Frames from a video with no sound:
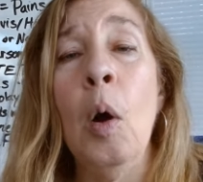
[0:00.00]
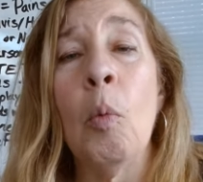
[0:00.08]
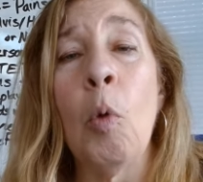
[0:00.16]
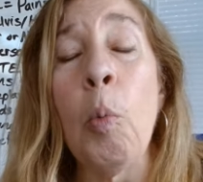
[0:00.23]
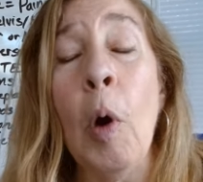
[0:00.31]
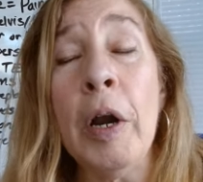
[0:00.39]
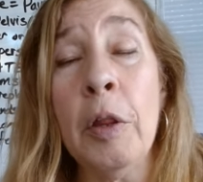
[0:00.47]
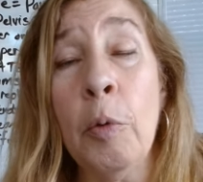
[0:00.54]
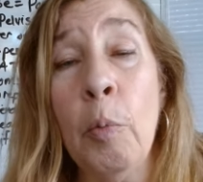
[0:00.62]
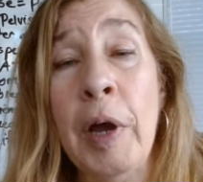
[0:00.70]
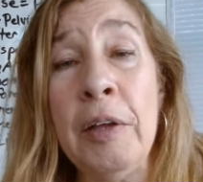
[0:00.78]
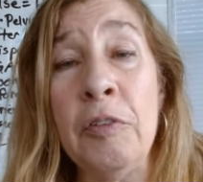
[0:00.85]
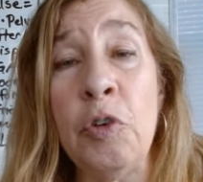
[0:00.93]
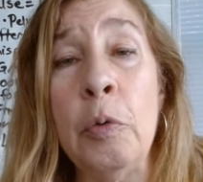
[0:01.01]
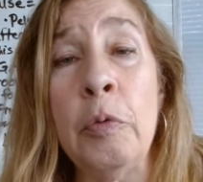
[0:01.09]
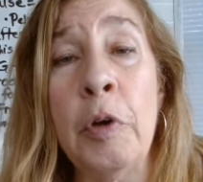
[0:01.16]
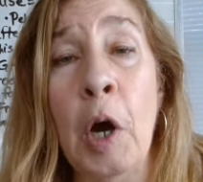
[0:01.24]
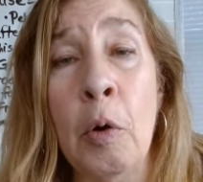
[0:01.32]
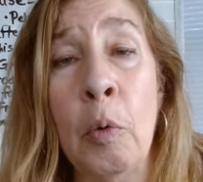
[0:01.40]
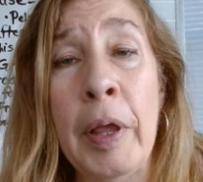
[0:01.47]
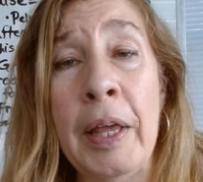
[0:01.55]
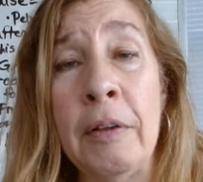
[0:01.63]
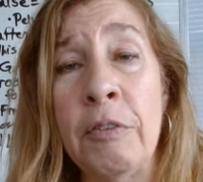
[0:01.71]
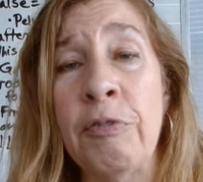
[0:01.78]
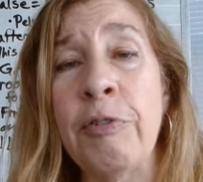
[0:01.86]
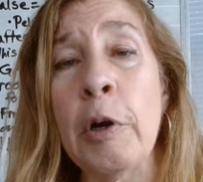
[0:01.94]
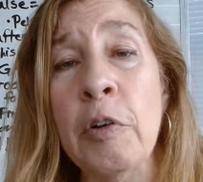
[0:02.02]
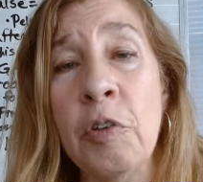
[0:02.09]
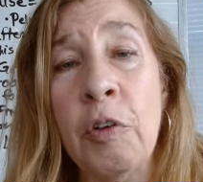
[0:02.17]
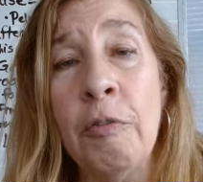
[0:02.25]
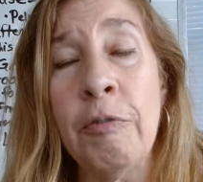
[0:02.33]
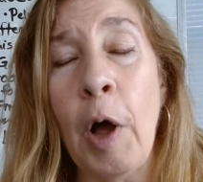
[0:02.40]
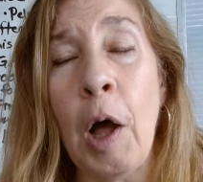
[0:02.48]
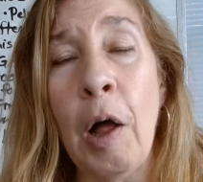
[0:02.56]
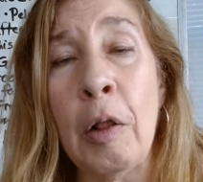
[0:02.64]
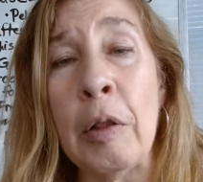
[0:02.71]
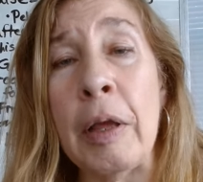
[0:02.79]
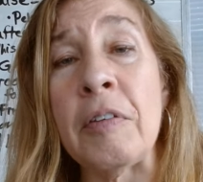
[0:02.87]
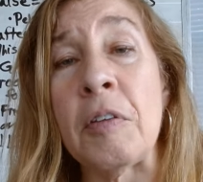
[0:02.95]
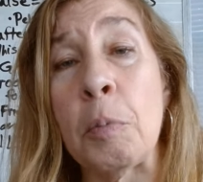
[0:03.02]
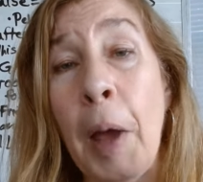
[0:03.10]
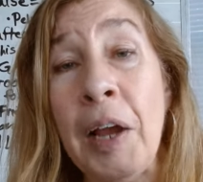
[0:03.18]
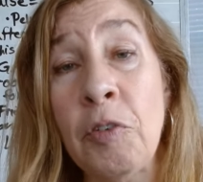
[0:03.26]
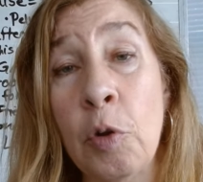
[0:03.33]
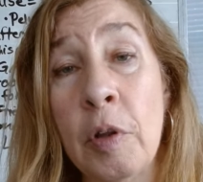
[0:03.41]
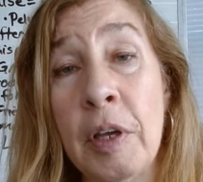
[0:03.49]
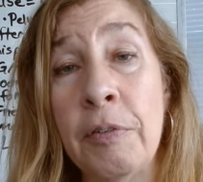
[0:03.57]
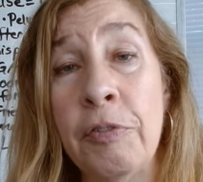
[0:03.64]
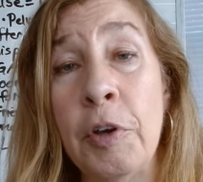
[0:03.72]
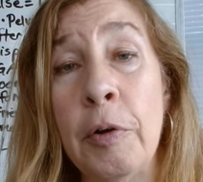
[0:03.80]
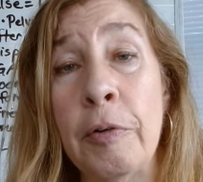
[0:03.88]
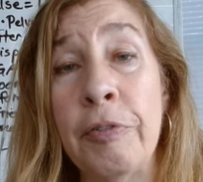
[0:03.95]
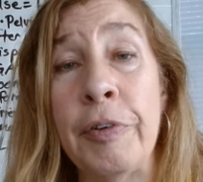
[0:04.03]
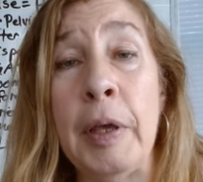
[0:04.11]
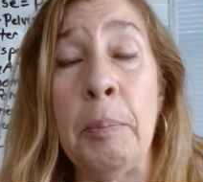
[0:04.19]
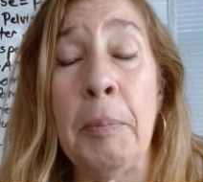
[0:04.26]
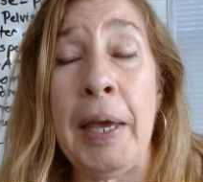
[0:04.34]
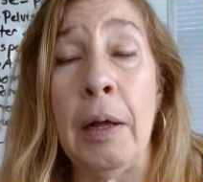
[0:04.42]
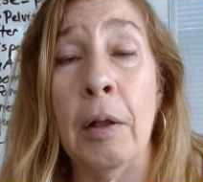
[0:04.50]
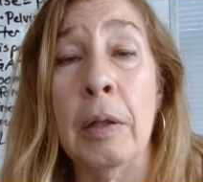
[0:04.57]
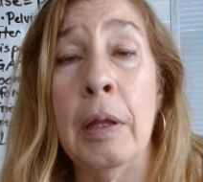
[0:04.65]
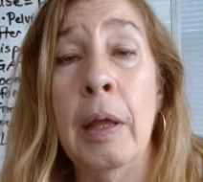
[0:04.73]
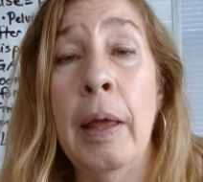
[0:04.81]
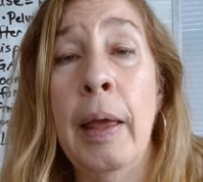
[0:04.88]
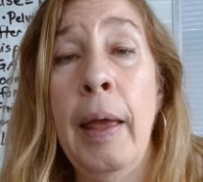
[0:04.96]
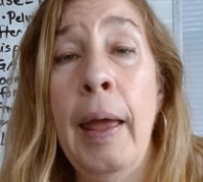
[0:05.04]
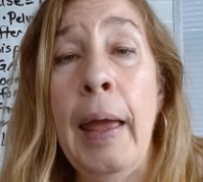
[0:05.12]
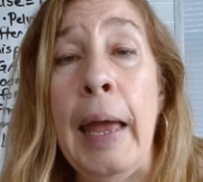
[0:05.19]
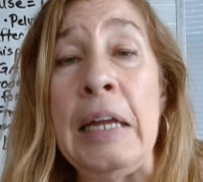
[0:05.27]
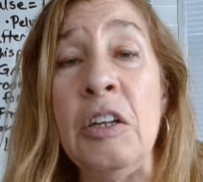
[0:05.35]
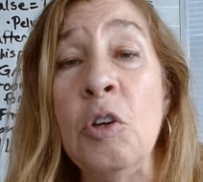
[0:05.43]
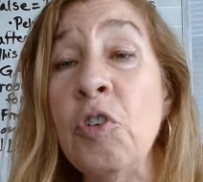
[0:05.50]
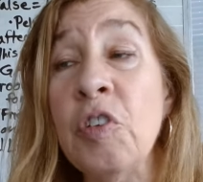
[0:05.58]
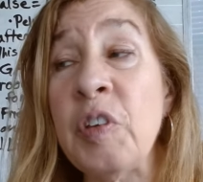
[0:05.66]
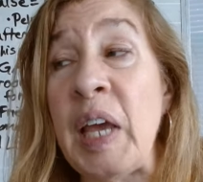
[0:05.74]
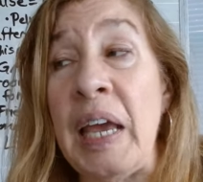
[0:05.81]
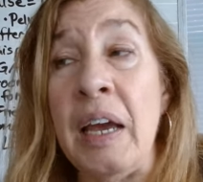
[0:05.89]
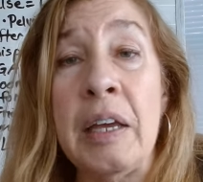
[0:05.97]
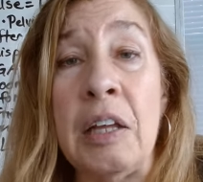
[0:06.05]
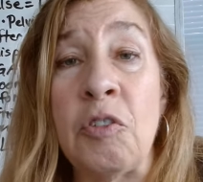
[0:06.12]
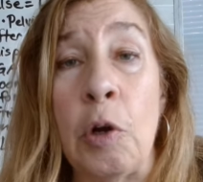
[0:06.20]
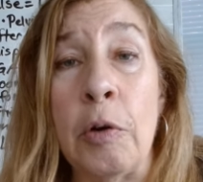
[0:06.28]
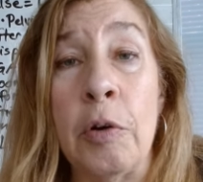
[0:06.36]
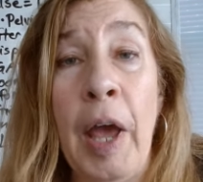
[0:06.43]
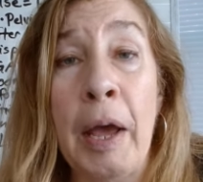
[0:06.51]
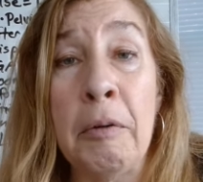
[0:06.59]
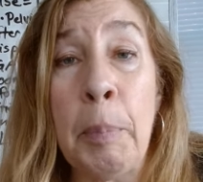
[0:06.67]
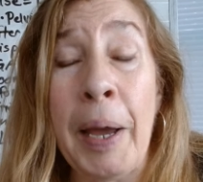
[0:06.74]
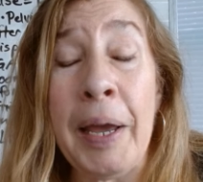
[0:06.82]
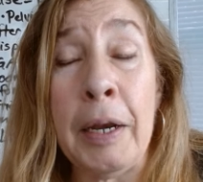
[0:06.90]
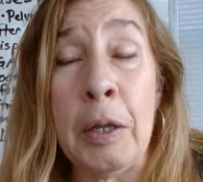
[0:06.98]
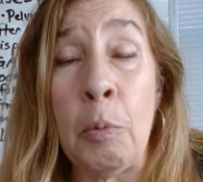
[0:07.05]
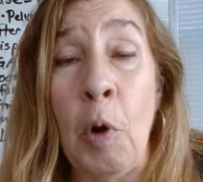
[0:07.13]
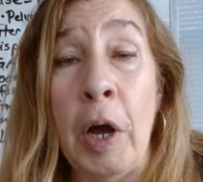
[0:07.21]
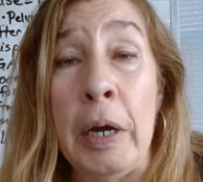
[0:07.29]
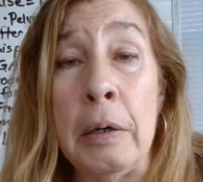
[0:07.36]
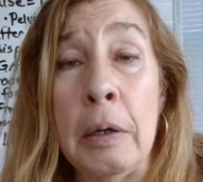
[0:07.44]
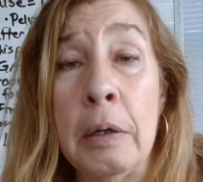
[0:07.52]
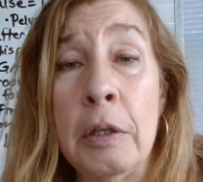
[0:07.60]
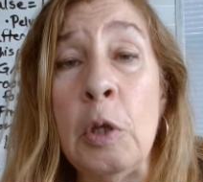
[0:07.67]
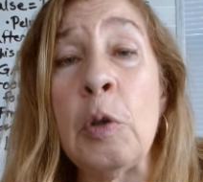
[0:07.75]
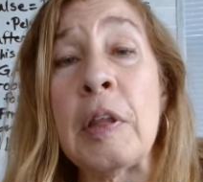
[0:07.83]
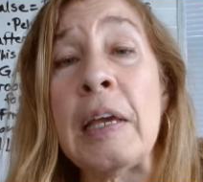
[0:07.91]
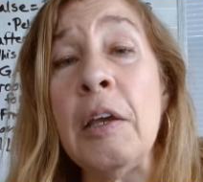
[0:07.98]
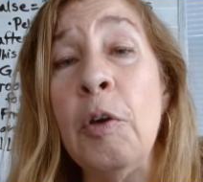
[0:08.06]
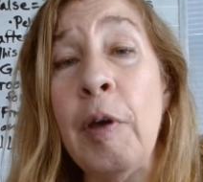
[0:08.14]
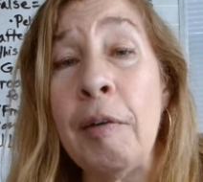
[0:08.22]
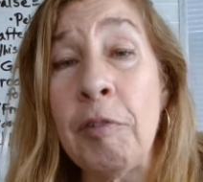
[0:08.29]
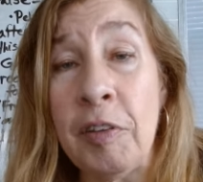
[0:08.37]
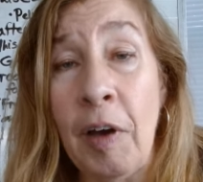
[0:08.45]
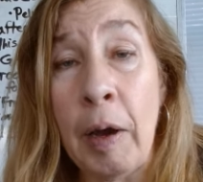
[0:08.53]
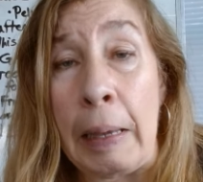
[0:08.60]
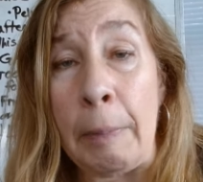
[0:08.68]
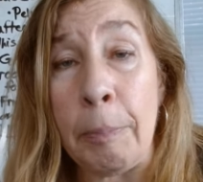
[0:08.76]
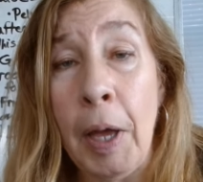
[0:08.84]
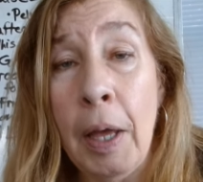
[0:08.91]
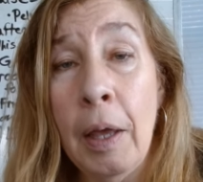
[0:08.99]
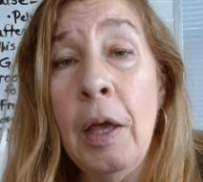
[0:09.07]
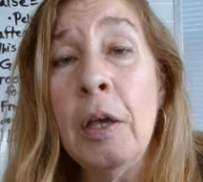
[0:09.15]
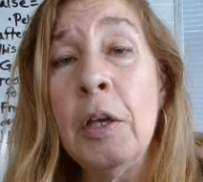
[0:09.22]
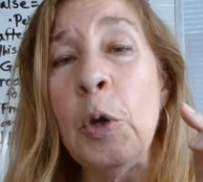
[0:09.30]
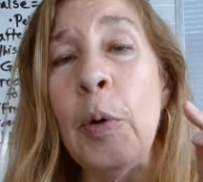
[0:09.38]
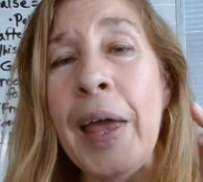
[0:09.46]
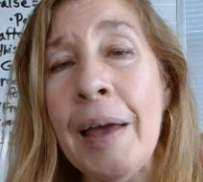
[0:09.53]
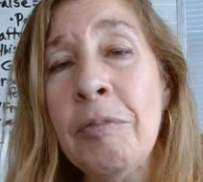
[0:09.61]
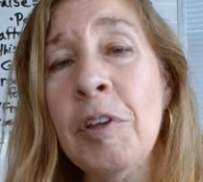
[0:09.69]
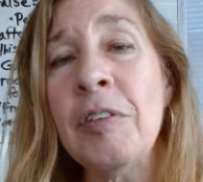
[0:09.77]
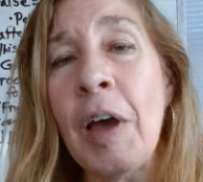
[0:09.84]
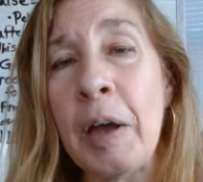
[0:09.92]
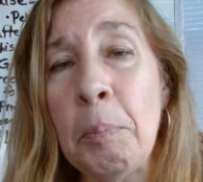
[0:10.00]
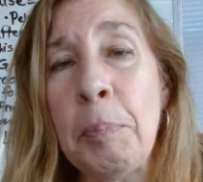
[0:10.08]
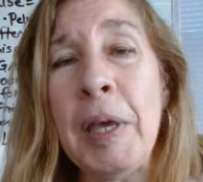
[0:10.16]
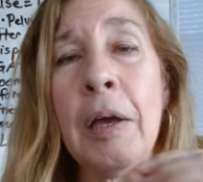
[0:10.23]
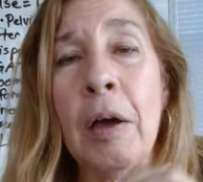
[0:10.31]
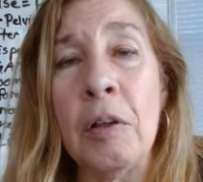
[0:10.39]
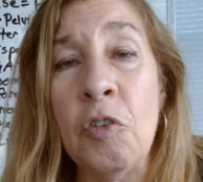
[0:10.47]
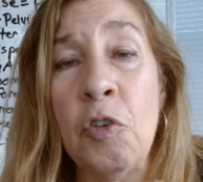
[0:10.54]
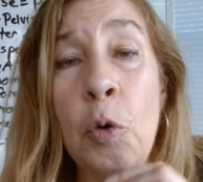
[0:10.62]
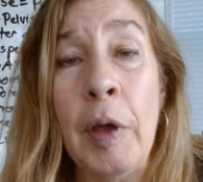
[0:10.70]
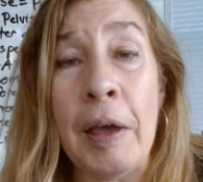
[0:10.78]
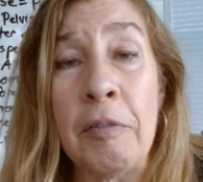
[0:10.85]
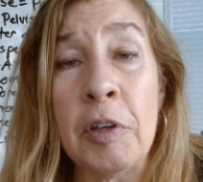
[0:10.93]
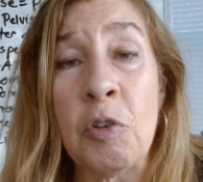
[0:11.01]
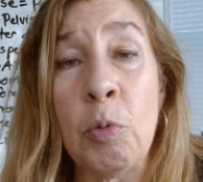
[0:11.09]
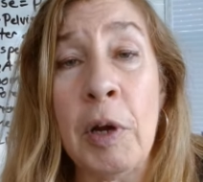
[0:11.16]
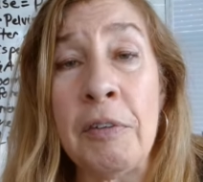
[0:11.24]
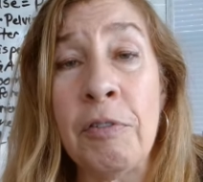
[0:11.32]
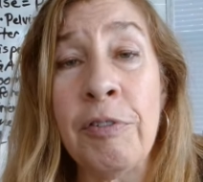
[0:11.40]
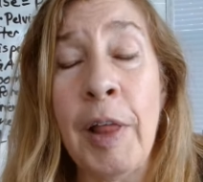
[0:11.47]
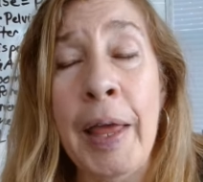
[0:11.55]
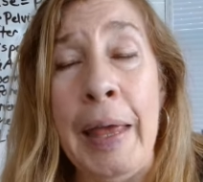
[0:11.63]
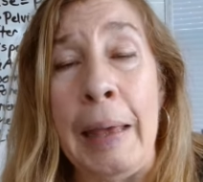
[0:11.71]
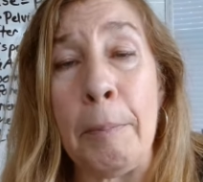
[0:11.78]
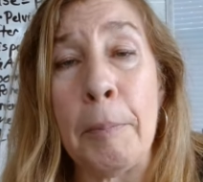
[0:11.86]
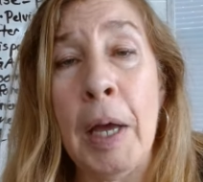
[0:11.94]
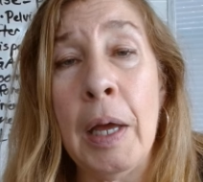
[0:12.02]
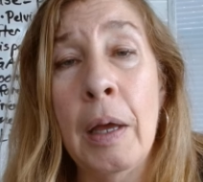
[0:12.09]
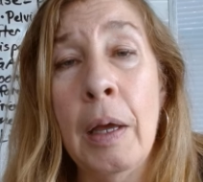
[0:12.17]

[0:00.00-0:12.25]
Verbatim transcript: Well, one of the ways you know is first of all, especially if you're a female and you just can't get turned down by anyone, you think you have a type. You have a type because you have a twin flame.